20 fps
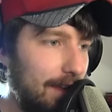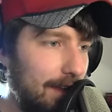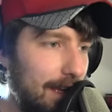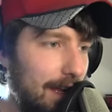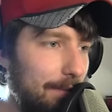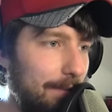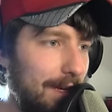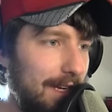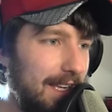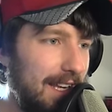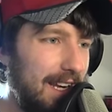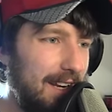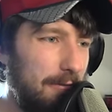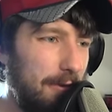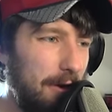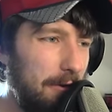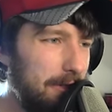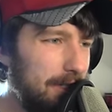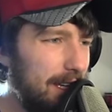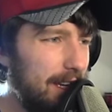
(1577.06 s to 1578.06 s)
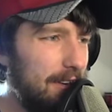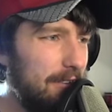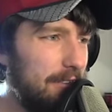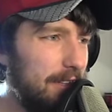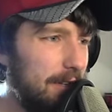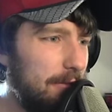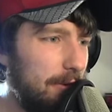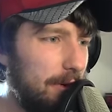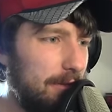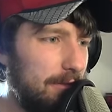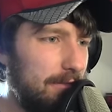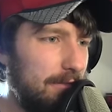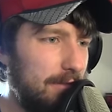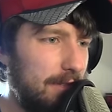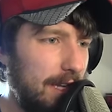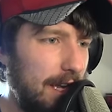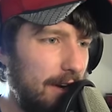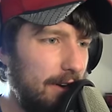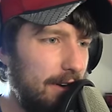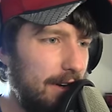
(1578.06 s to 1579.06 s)
Got my Deeg. Why was I only
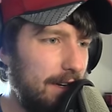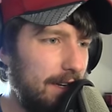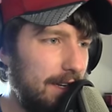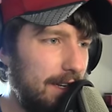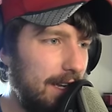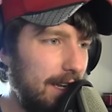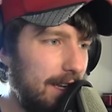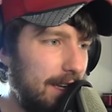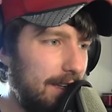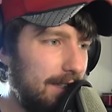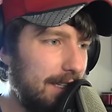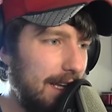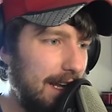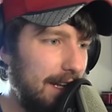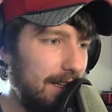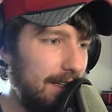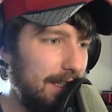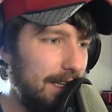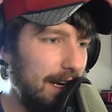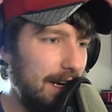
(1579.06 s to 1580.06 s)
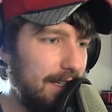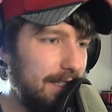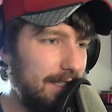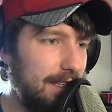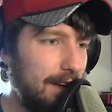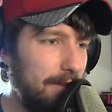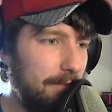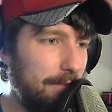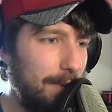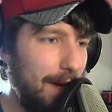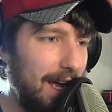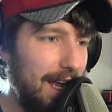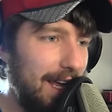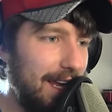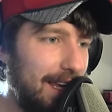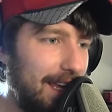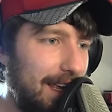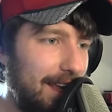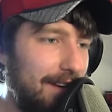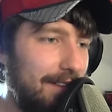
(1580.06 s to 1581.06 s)
carrying a Deeg exactly? Did I just not buy
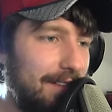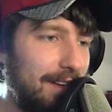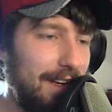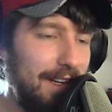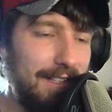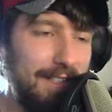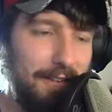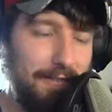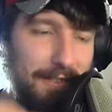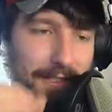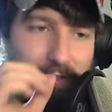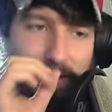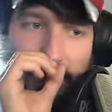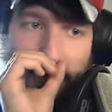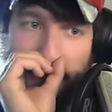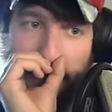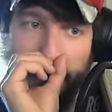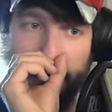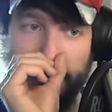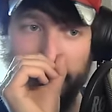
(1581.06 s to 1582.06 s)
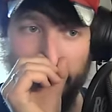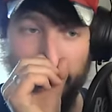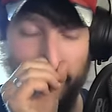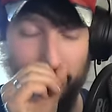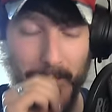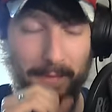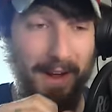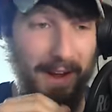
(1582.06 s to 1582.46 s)
again? I guess I was just so used to not